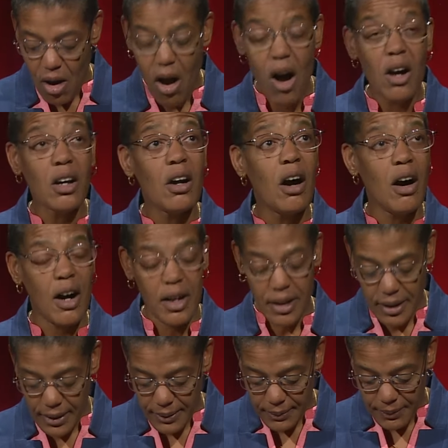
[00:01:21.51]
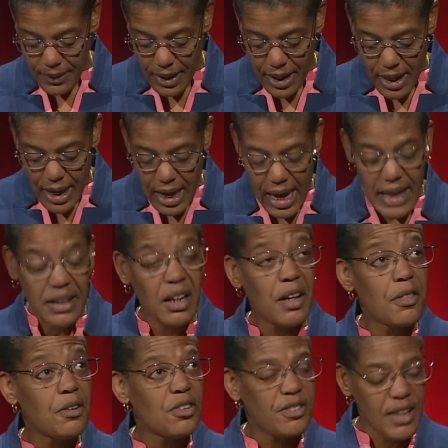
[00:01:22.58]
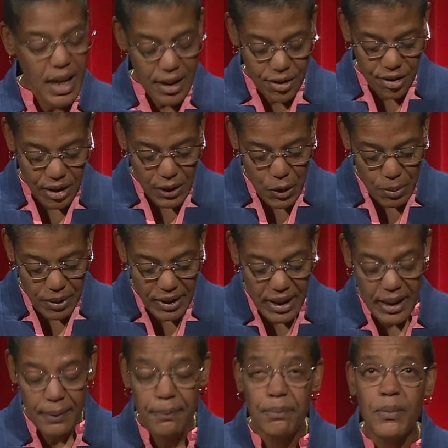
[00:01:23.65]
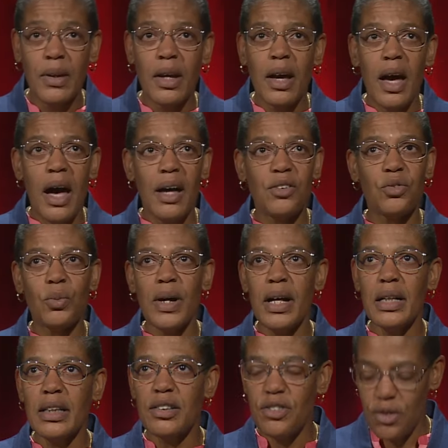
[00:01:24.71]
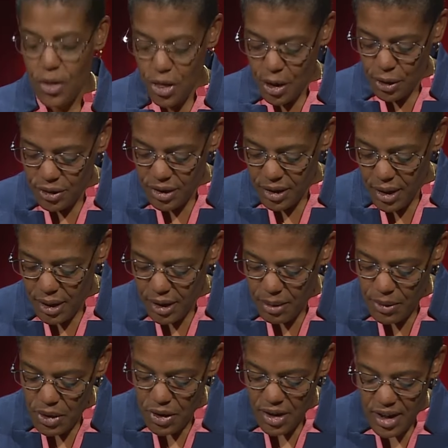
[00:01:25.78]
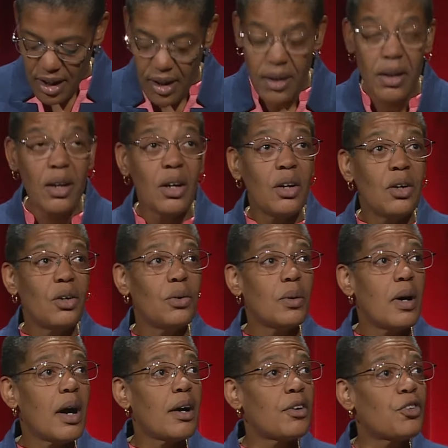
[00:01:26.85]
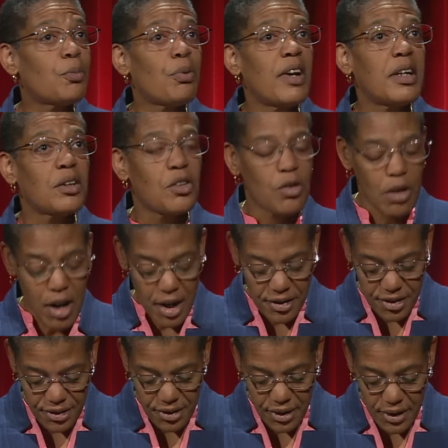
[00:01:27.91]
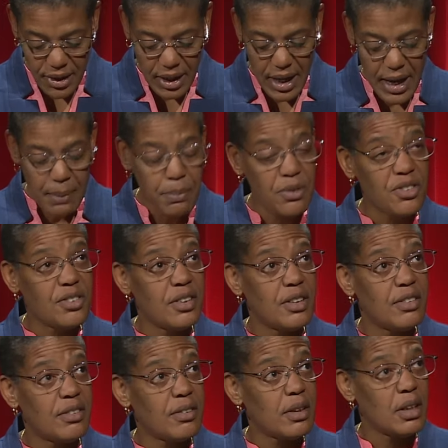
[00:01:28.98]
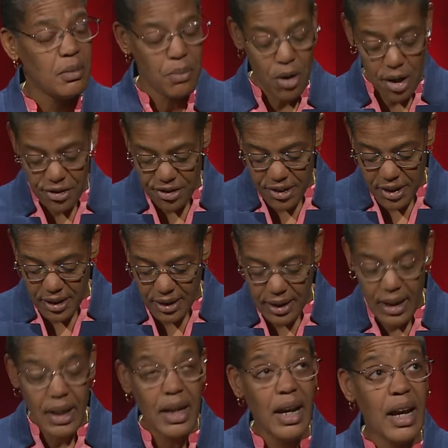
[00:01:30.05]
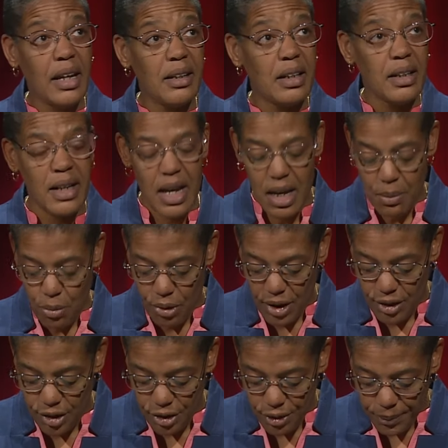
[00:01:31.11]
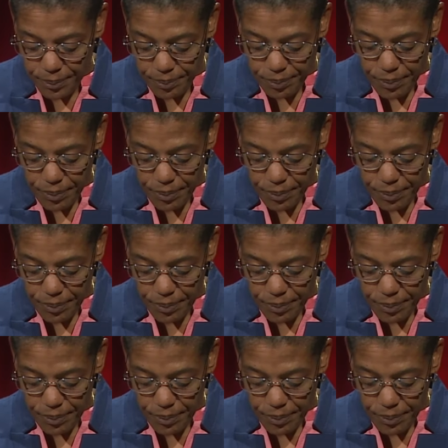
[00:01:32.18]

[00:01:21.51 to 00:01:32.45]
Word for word: Hong Kong, and other sites globally as well as those in our community who are spread across the campuses in Boston and in Cambridge.